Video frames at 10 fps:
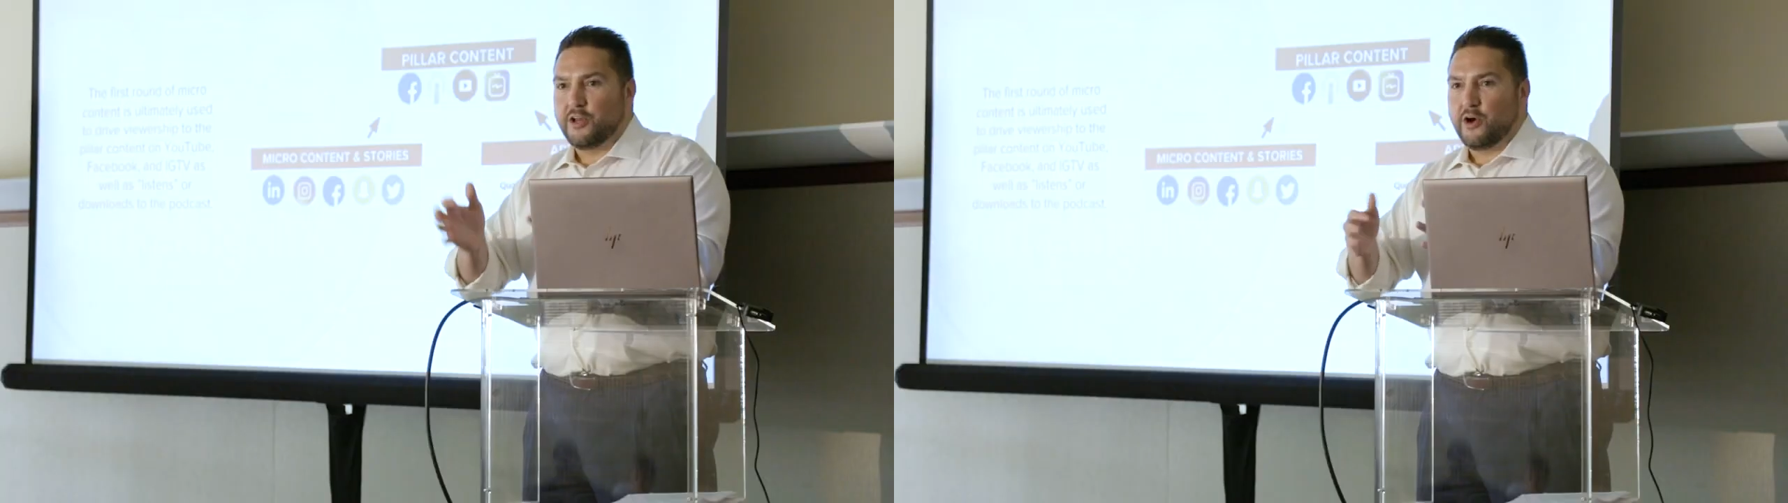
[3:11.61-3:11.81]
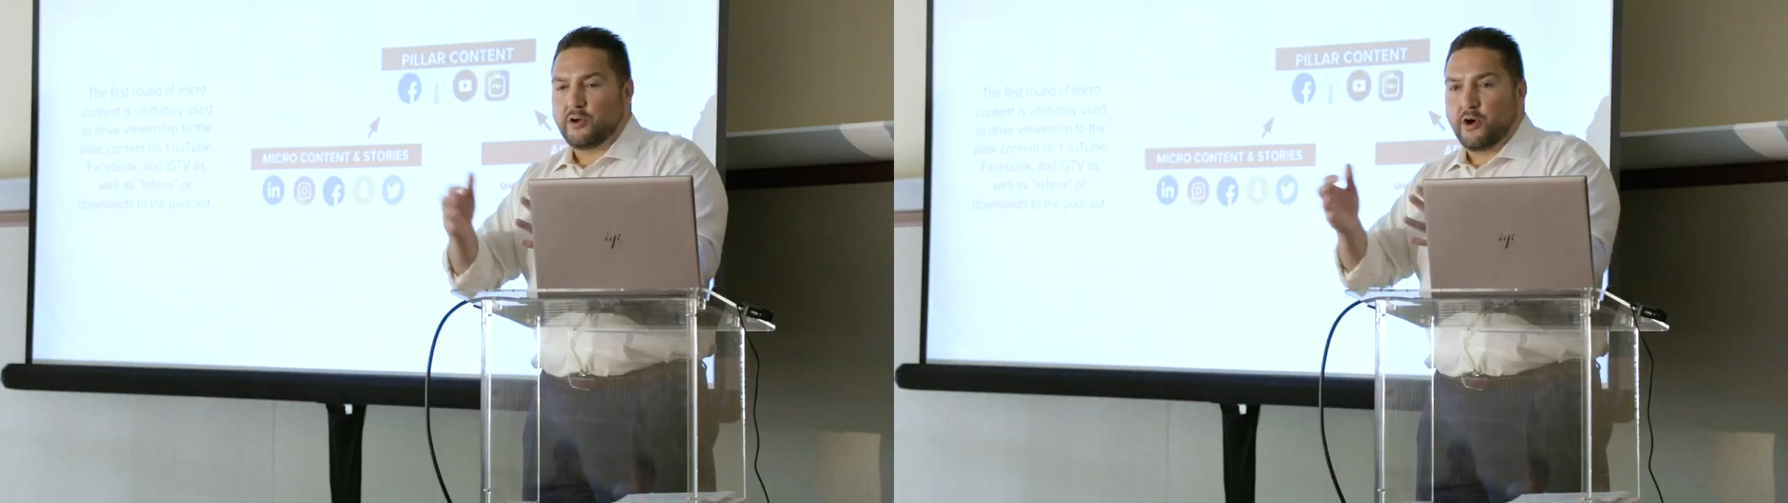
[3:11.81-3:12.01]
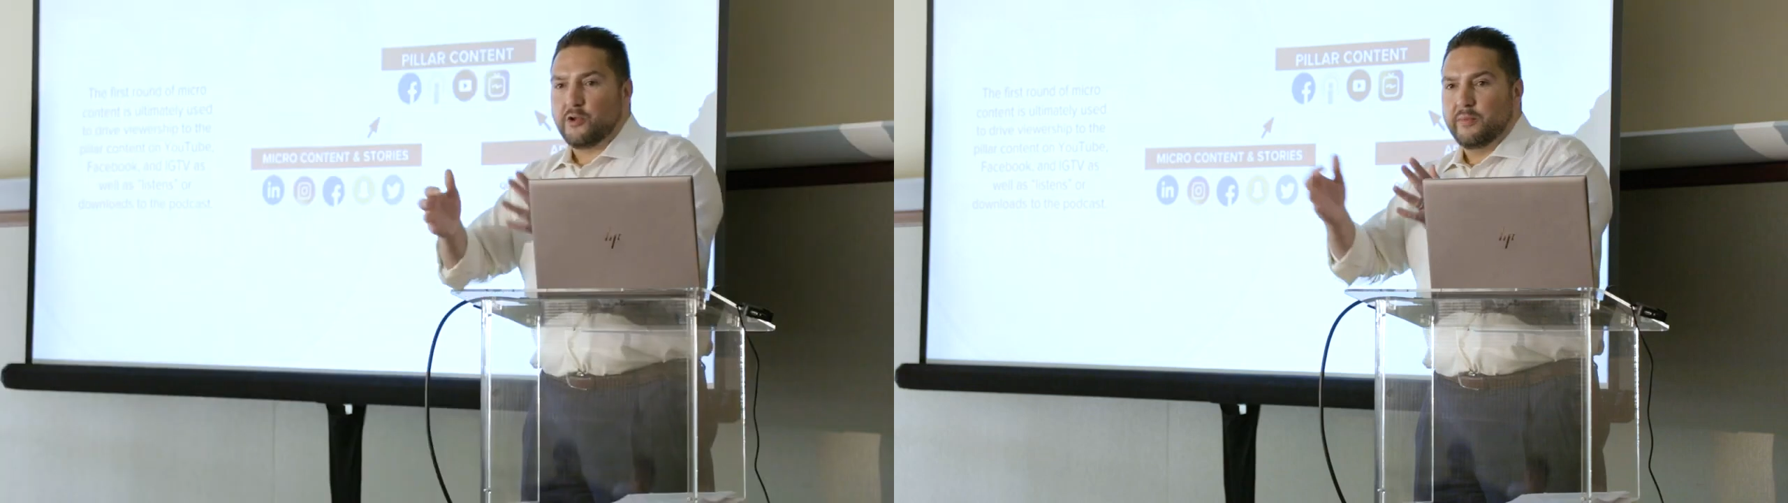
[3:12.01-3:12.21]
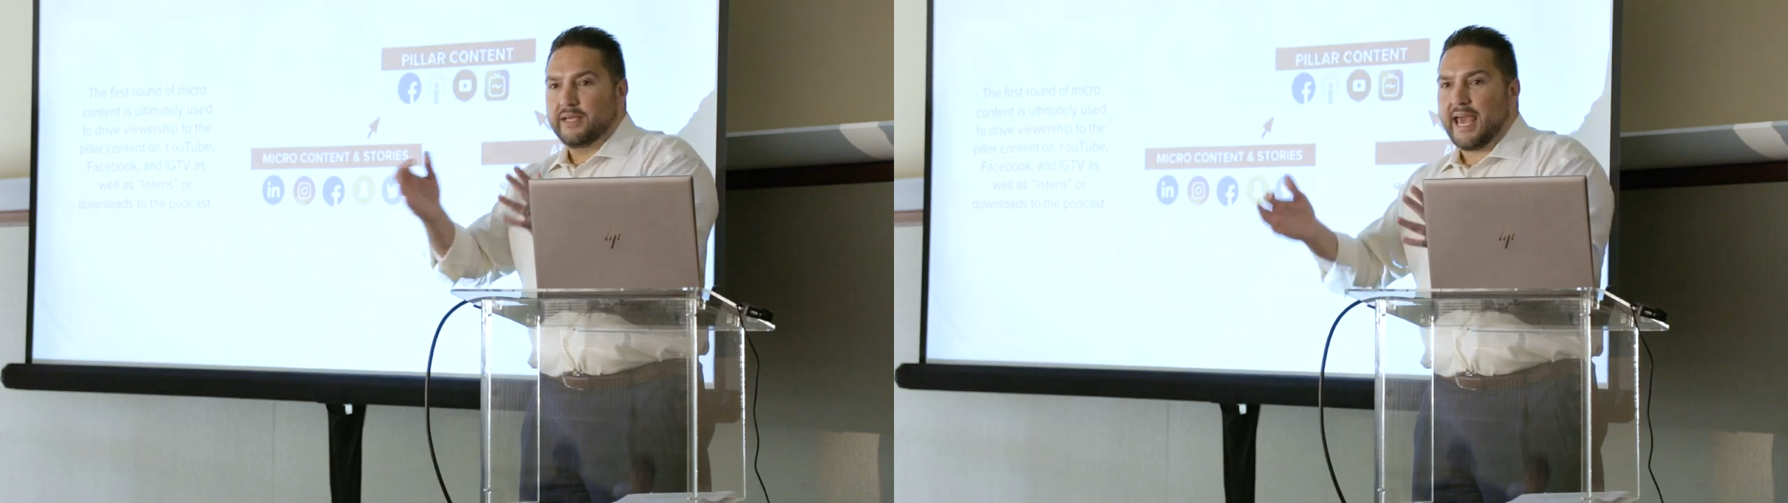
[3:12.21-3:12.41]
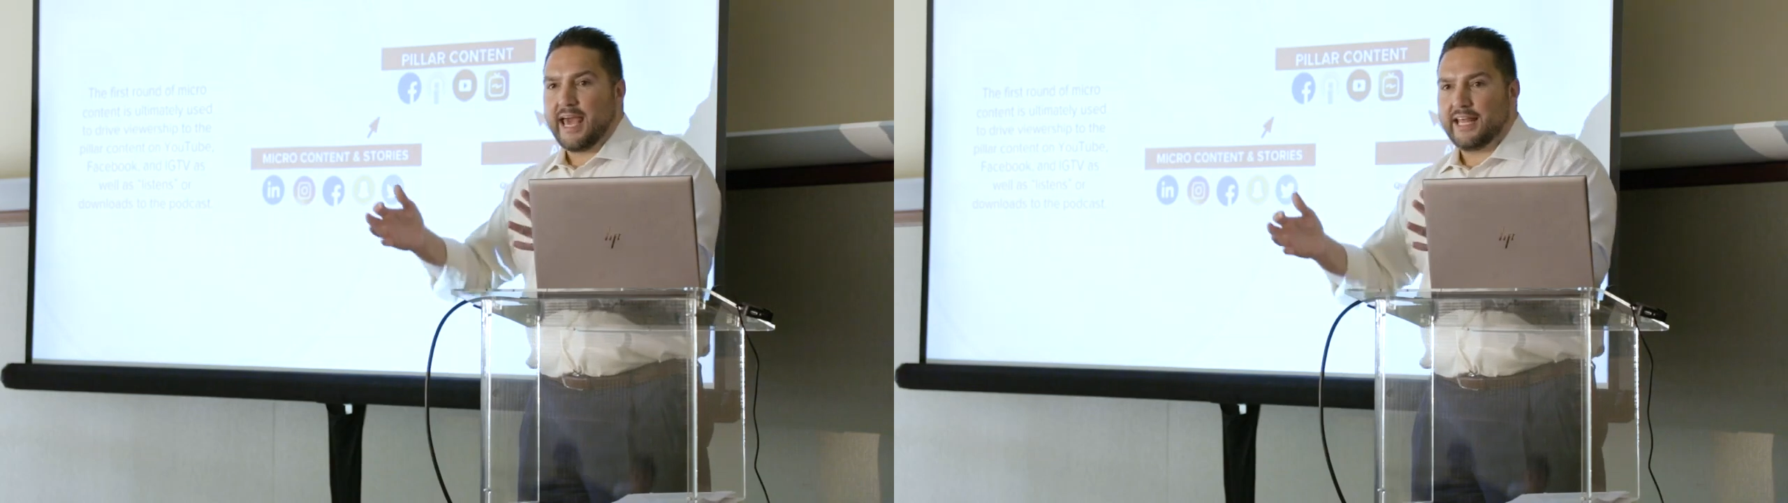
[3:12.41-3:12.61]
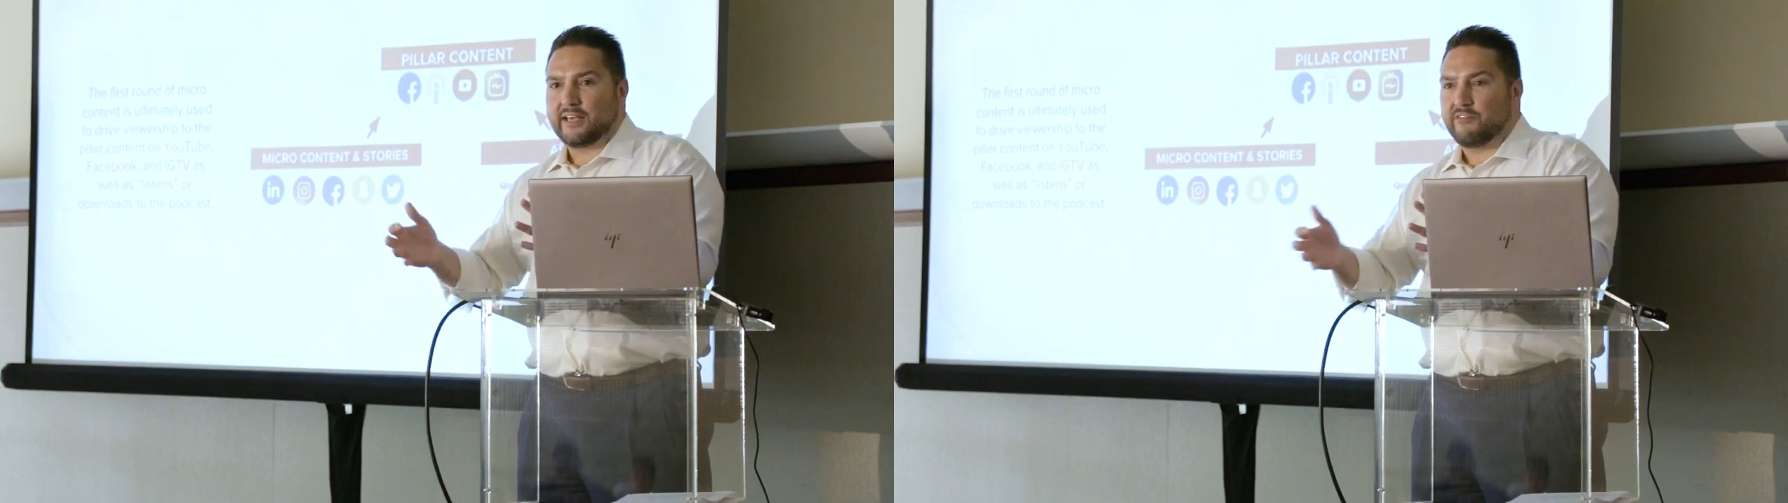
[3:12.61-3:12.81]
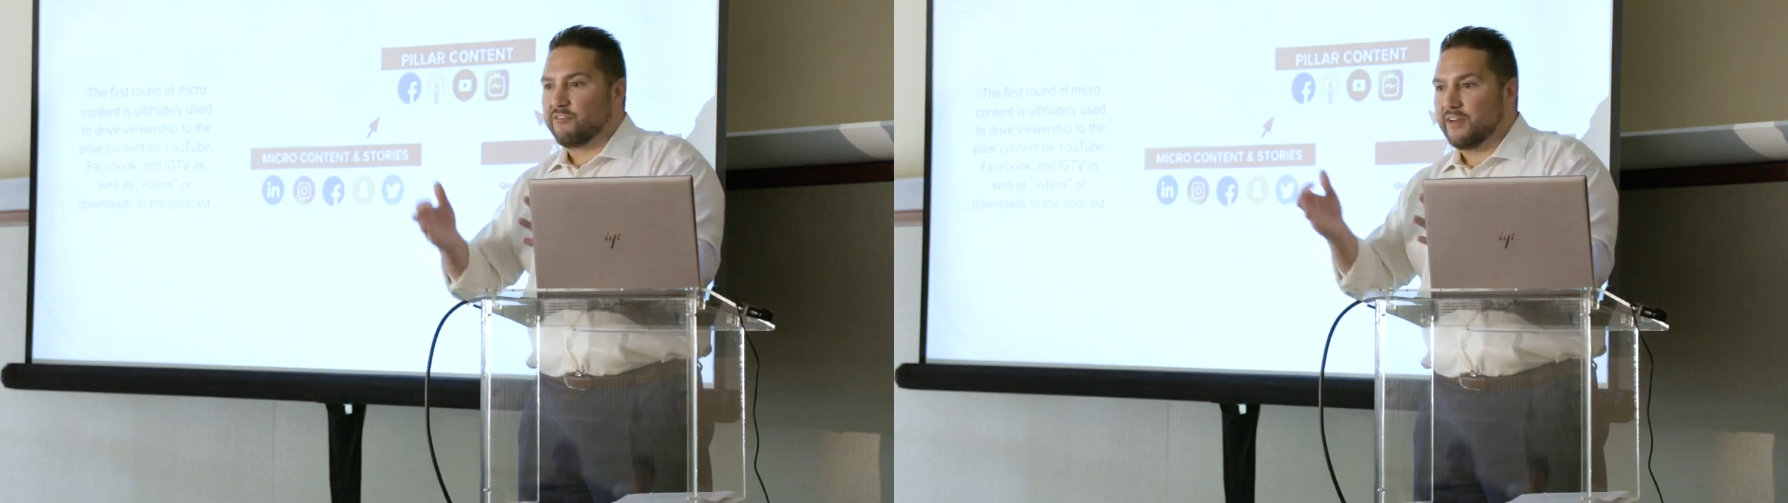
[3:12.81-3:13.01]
go to a mechanic and